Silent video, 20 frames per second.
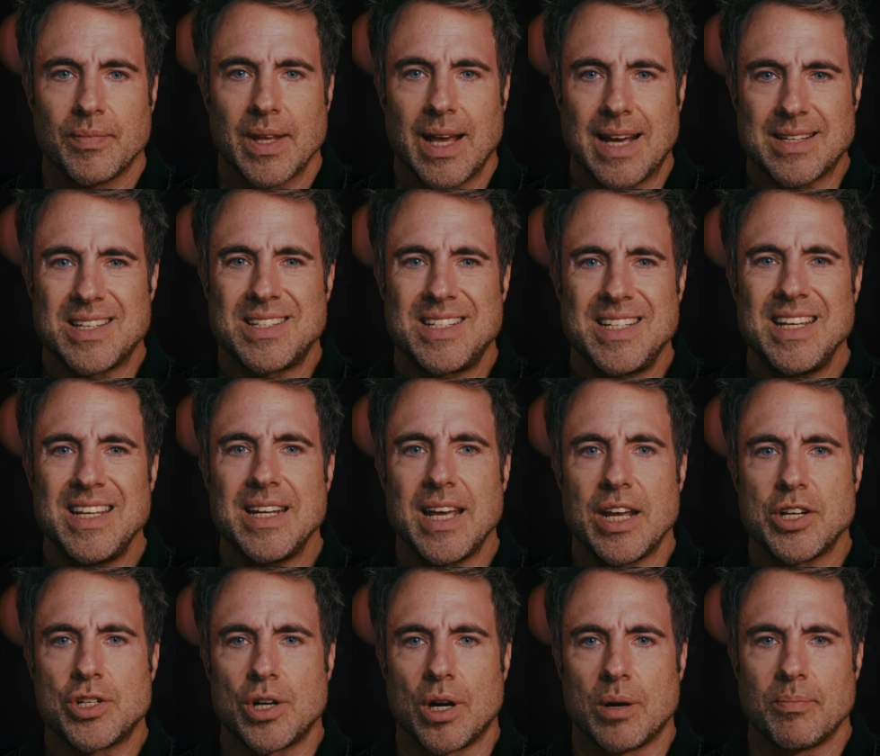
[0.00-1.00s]
As a
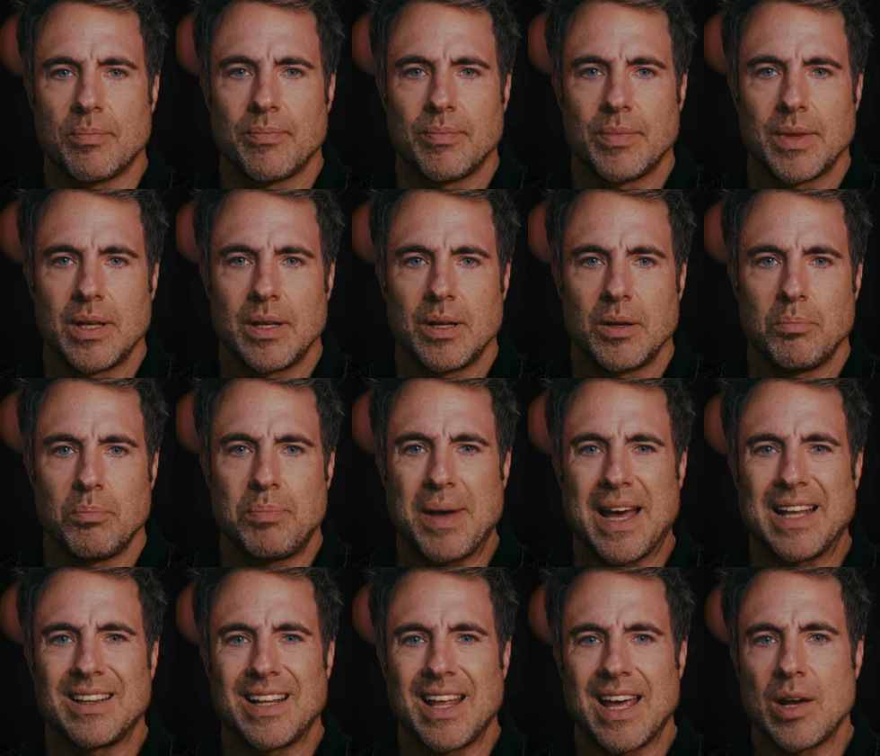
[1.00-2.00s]
teenager,
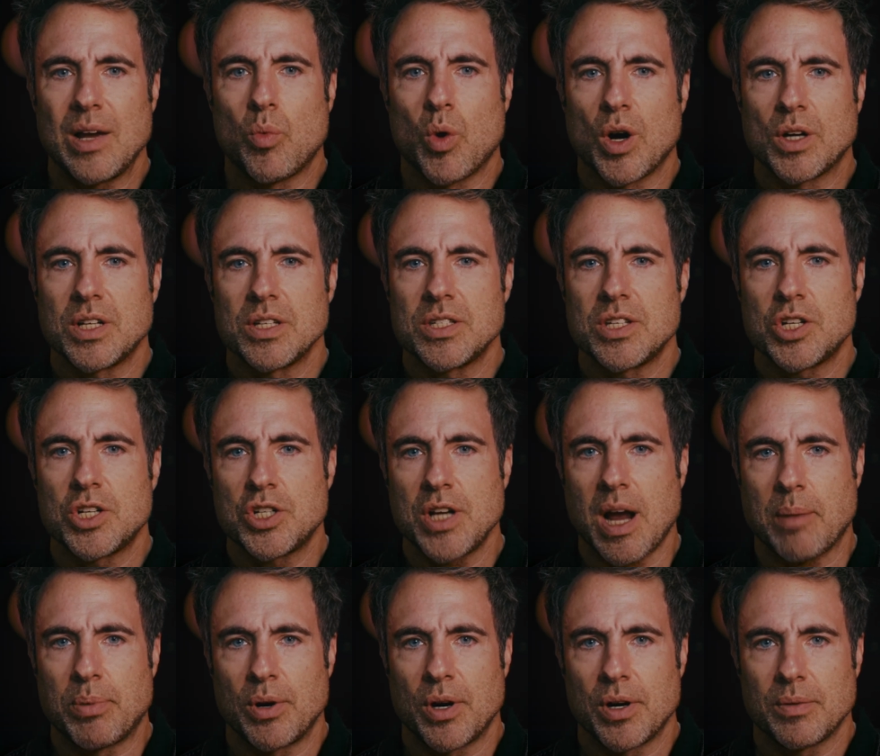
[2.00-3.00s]
Ben Lay worked as a
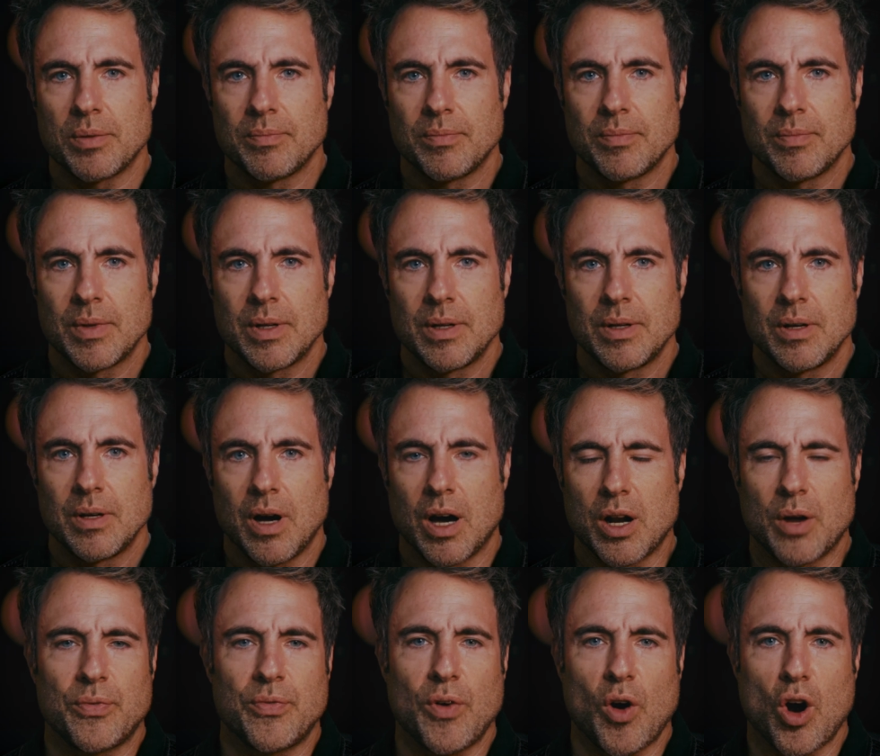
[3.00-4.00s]
shepherd
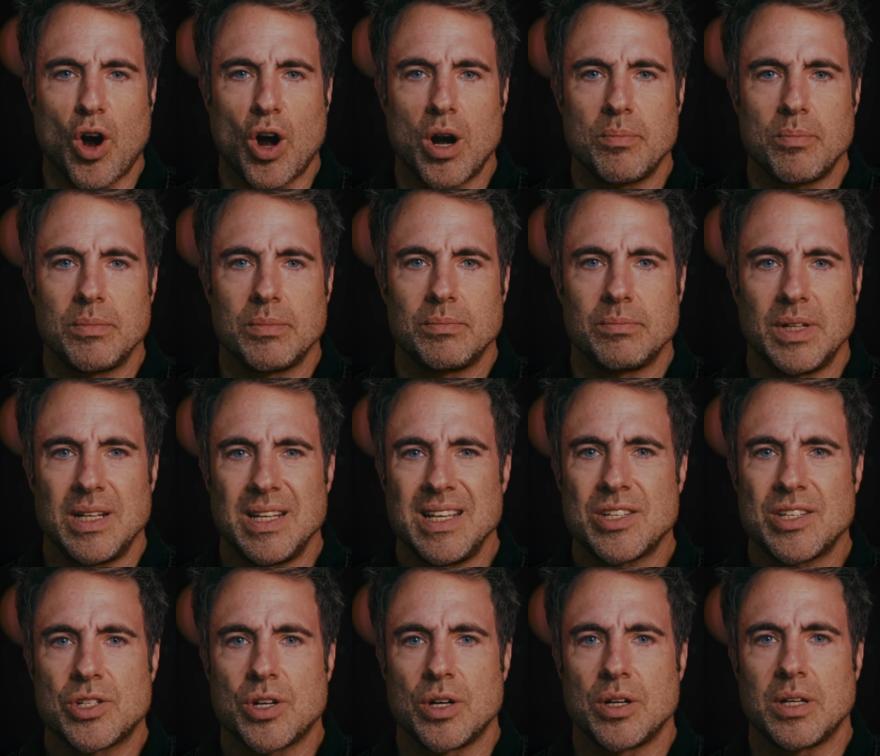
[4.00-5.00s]
on a farm in
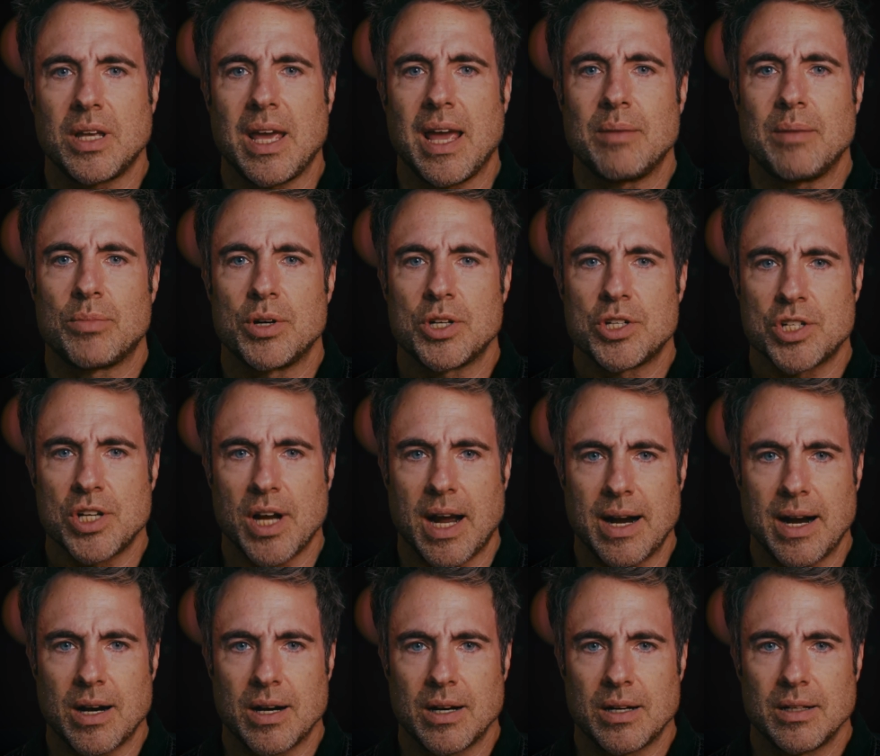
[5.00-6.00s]
eastern
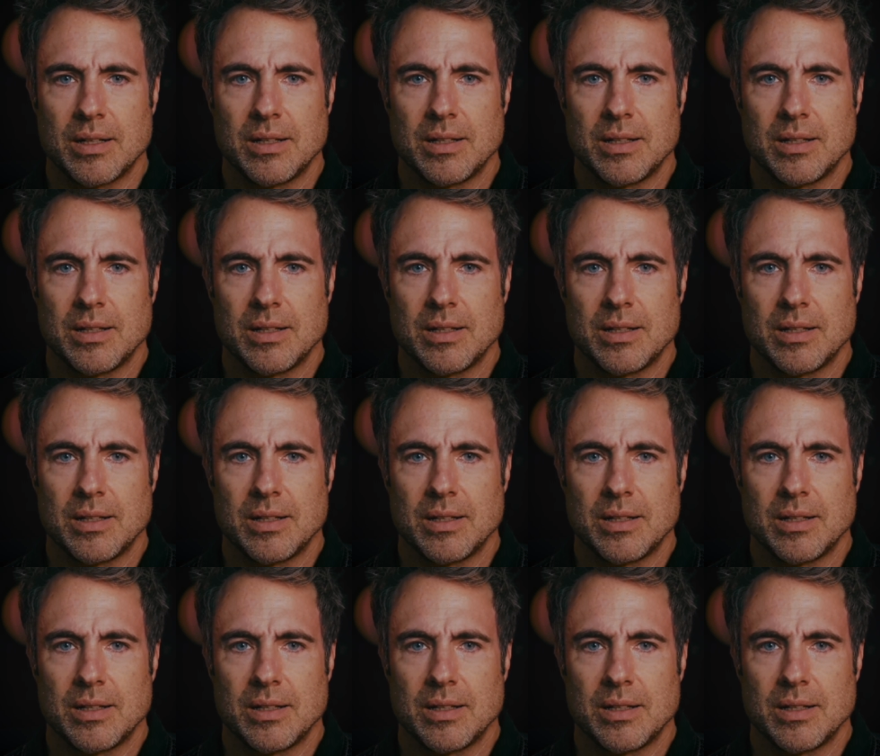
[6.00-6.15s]
Cambridgeshire.